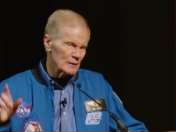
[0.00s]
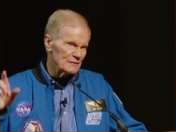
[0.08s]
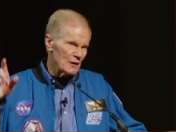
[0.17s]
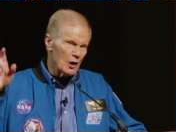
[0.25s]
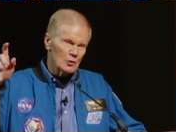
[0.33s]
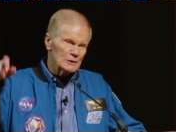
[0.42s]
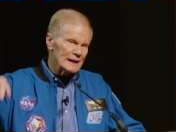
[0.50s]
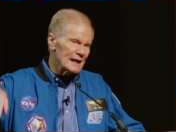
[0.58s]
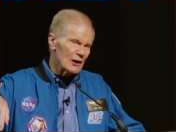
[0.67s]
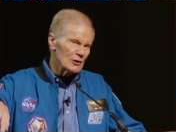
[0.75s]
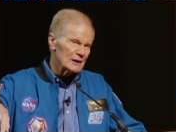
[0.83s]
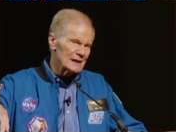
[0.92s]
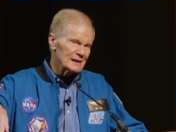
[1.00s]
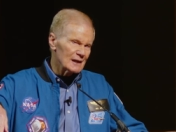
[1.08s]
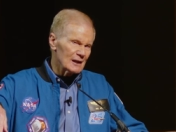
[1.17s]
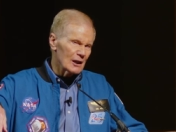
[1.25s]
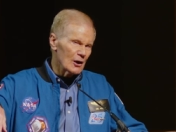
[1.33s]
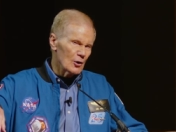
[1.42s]
we've only gone into
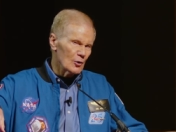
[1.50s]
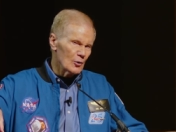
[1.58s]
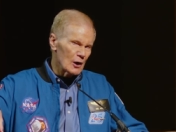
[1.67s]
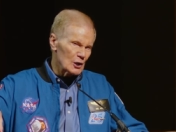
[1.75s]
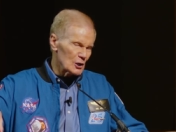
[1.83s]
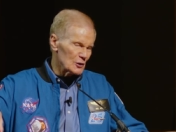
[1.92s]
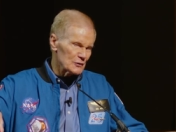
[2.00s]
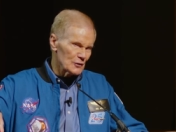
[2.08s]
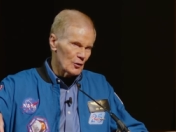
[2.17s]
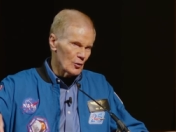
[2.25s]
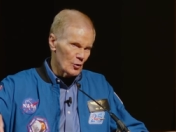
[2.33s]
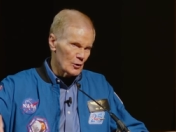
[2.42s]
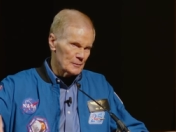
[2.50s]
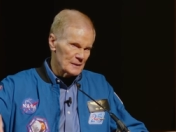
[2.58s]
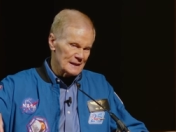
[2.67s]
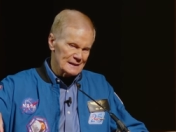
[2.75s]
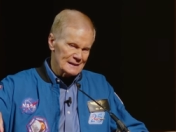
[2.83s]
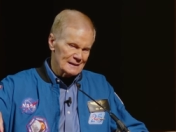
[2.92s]
low Earth
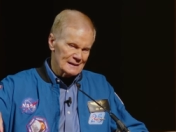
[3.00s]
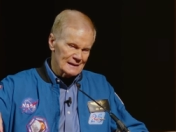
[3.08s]
orbit,